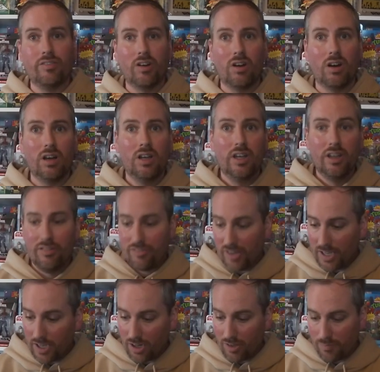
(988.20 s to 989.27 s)
for
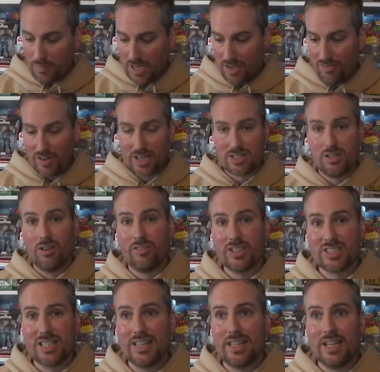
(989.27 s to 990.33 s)
thinking of me. Thanks a lot
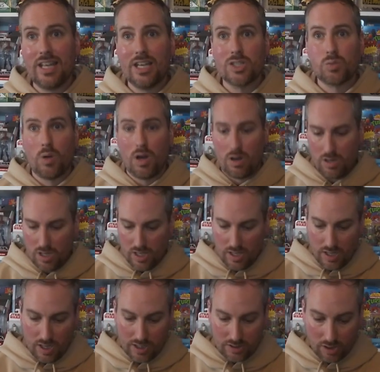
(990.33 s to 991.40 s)
for sending it as well.
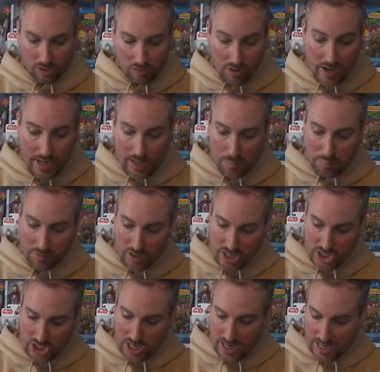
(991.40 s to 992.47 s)
I do really
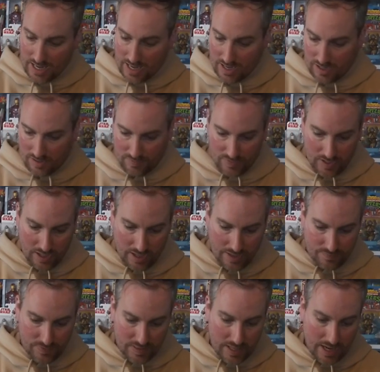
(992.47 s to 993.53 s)
appreciate it.
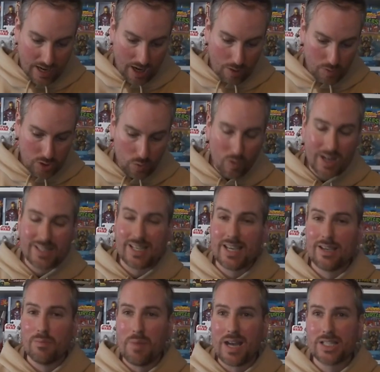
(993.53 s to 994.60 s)
I was quite
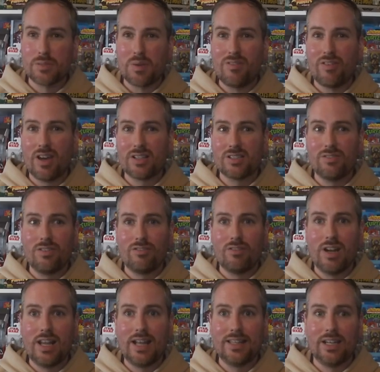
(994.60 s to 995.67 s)
taken back, to be fair, because I've never
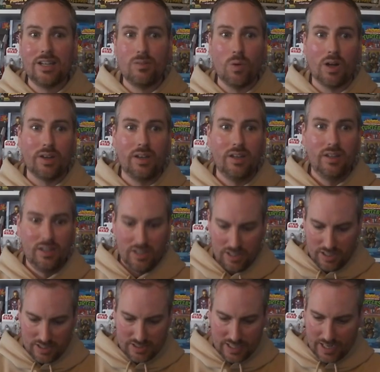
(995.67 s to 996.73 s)
really had anyone
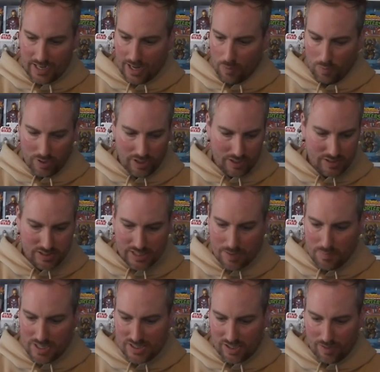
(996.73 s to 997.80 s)
say that they want to
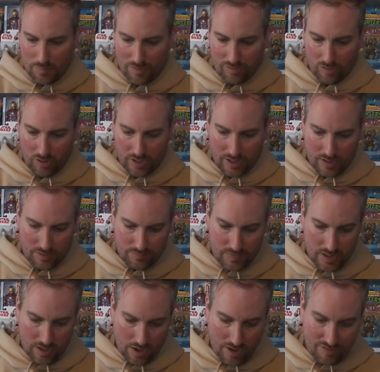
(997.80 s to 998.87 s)
send me something before and
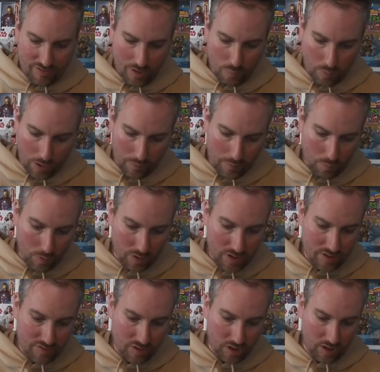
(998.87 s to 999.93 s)
it fit well in what
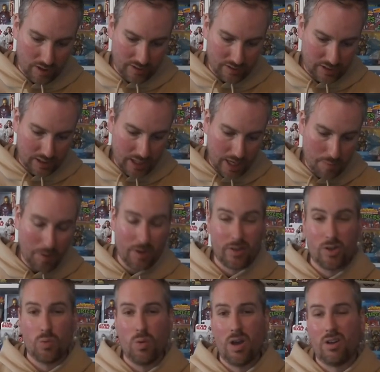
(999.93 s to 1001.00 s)
you've got and keep up
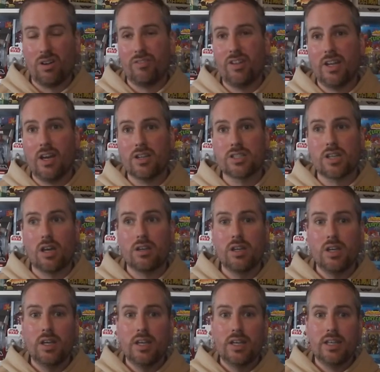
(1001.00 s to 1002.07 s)
the good work on the video. So
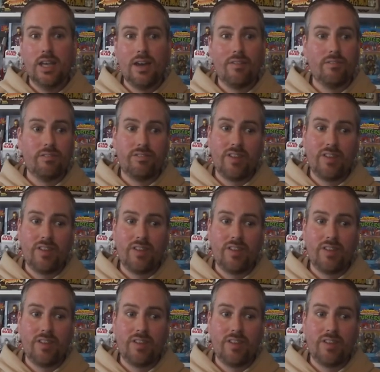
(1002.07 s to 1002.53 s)
yeah,